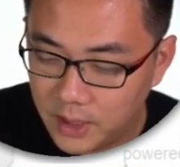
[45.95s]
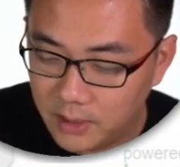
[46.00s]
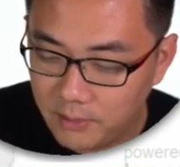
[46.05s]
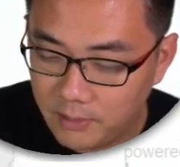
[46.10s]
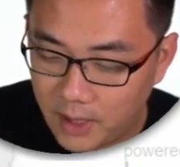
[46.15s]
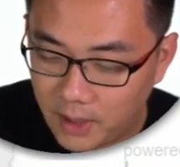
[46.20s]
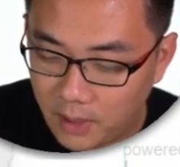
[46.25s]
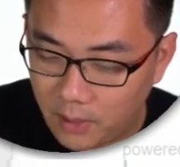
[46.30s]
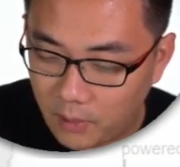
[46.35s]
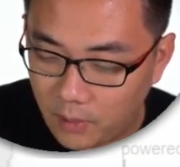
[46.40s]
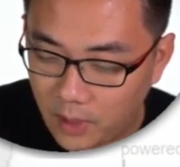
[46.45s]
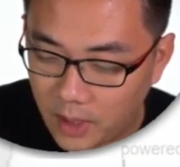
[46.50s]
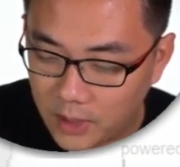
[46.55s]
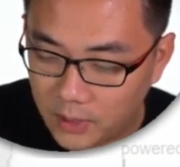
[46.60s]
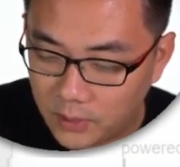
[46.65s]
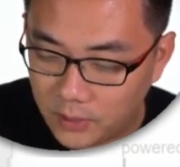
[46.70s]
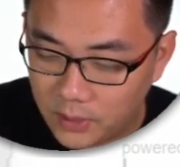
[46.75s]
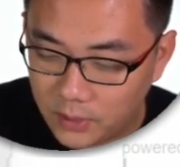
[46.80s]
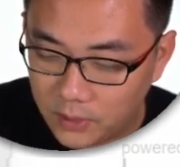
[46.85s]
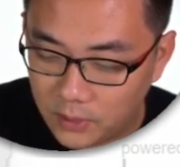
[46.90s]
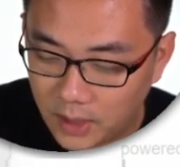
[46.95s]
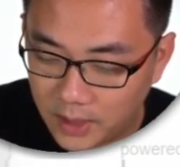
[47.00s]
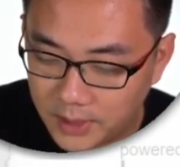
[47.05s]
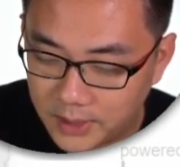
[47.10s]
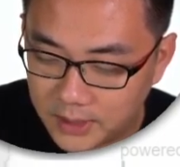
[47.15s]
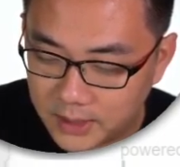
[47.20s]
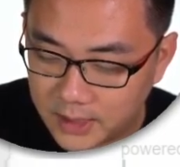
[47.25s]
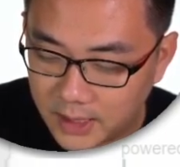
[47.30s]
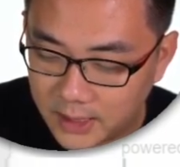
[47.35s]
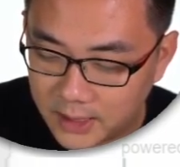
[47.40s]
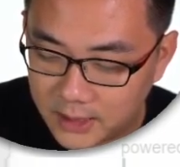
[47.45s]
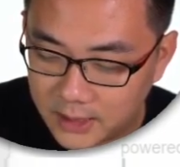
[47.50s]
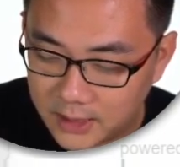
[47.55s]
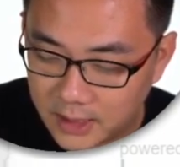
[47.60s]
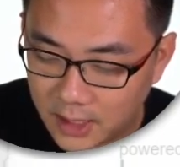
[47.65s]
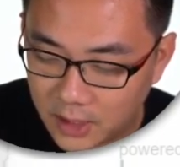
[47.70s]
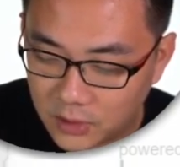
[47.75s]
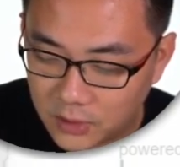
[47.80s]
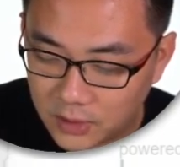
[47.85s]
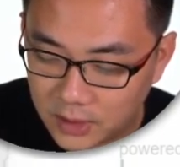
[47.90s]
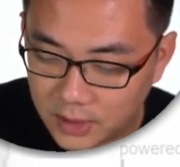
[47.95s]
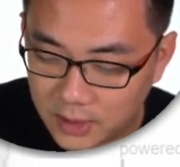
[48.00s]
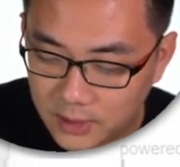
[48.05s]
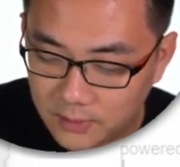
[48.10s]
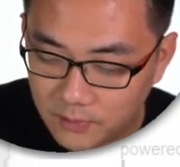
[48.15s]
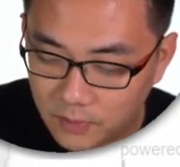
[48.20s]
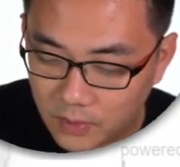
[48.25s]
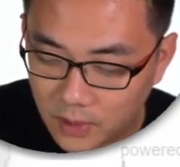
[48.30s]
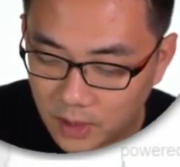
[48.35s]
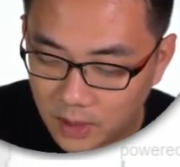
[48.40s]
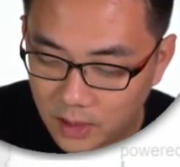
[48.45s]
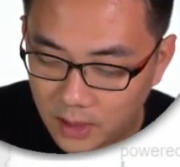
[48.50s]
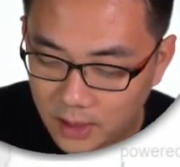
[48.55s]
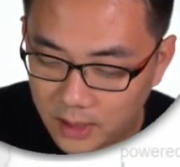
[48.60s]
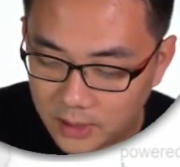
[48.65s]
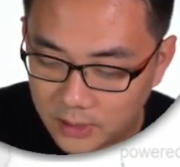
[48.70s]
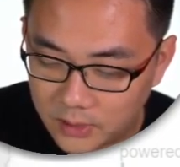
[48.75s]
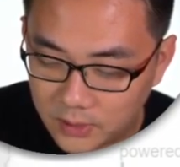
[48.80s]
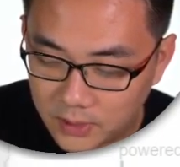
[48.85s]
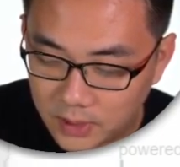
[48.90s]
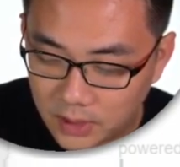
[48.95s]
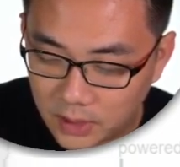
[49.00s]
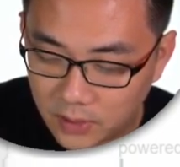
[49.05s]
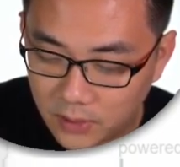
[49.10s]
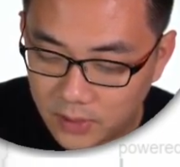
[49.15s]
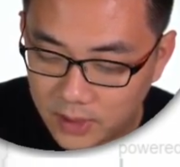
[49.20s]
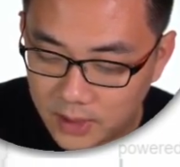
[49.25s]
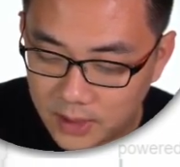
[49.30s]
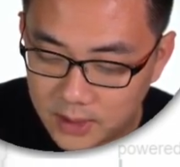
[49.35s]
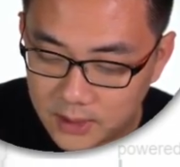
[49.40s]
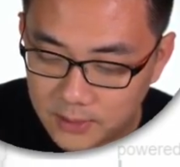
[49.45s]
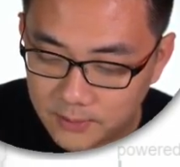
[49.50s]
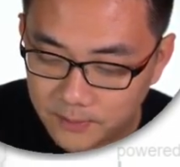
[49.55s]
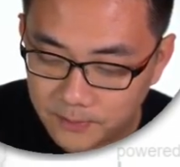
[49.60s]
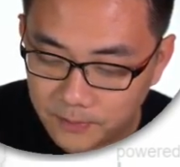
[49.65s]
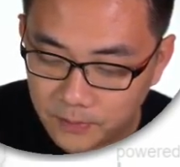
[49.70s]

but what you need to understand is actually as you increase,